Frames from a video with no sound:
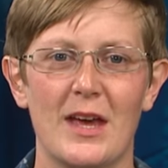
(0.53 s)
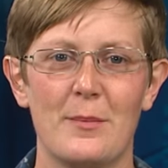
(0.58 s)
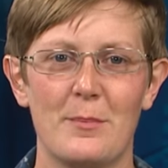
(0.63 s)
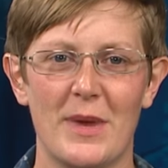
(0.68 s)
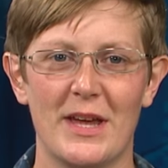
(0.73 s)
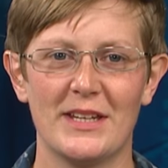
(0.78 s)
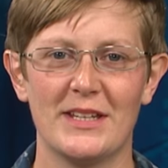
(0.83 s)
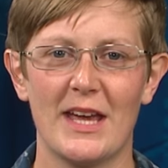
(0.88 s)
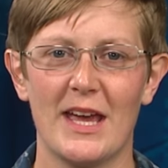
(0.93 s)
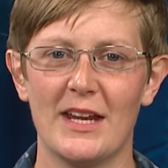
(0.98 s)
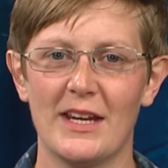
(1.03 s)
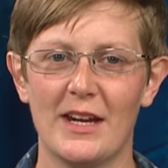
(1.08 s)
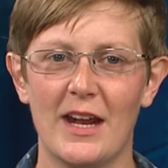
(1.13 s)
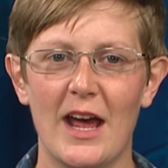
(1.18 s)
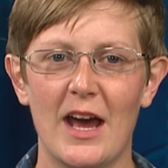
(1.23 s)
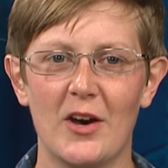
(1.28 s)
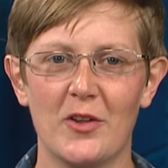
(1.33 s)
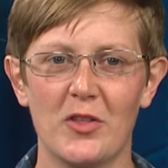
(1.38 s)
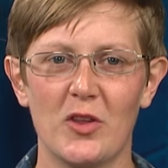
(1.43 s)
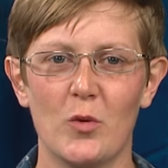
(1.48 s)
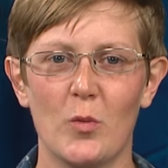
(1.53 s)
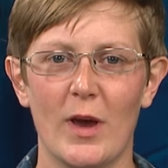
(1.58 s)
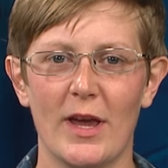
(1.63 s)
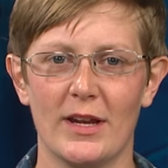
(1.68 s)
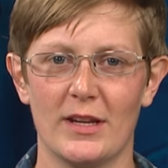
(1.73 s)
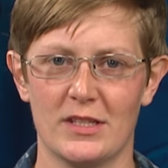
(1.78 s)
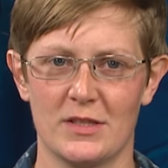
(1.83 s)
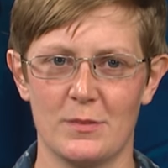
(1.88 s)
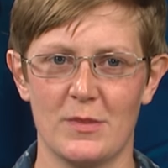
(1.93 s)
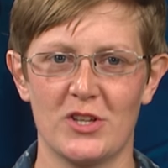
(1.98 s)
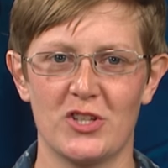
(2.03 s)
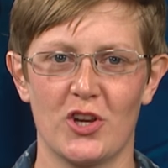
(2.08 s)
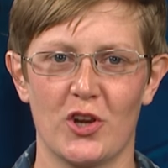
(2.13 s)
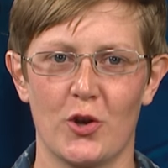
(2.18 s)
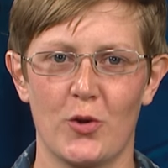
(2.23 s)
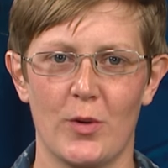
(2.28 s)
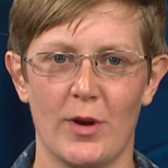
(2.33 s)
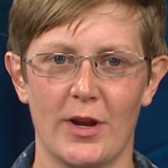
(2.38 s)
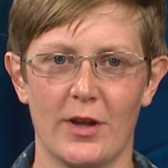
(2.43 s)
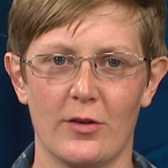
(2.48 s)
Maintaining a healthy weight is mission
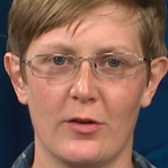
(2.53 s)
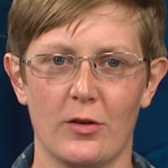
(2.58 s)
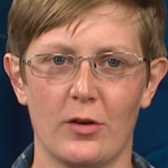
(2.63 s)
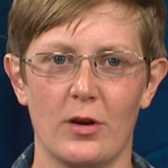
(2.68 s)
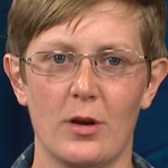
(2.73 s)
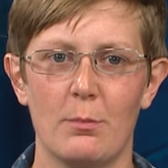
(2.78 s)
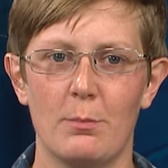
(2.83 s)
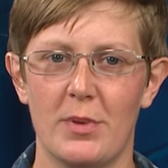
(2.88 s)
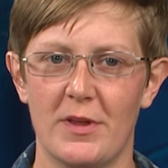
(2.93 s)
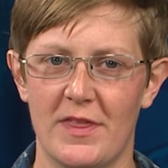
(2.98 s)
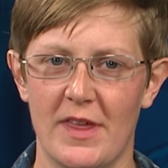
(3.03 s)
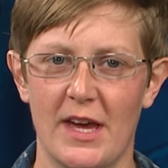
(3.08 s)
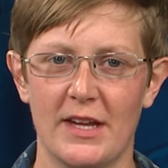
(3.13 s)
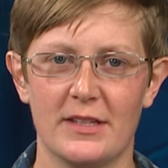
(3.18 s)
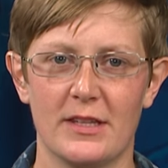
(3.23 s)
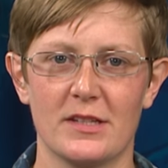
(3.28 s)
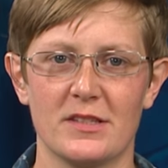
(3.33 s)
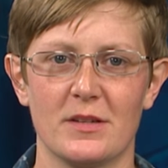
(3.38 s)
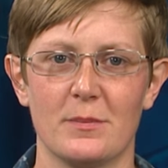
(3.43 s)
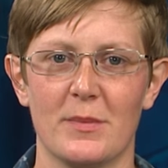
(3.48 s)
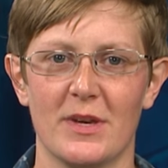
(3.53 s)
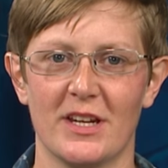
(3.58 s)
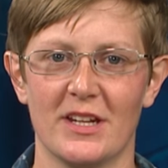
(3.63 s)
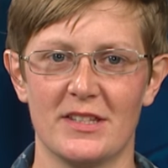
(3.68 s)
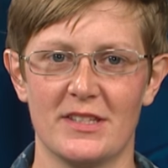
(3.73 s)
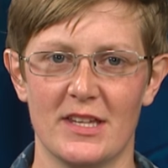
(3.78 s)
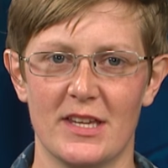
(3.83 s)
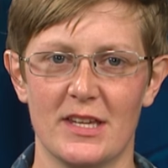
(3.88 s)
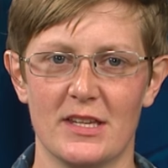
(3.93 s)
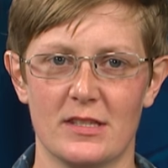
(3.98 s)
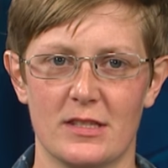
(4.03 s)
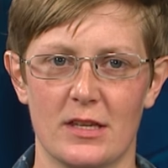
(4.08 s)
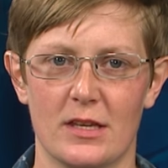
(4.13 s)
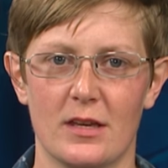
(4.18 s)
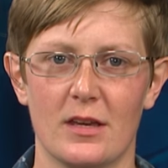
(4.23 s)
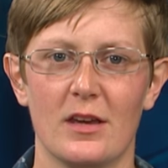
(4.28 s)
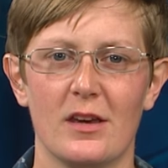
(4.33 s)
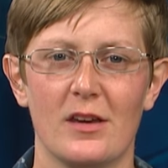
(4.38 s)
critical, but that doesn't mean it's easy.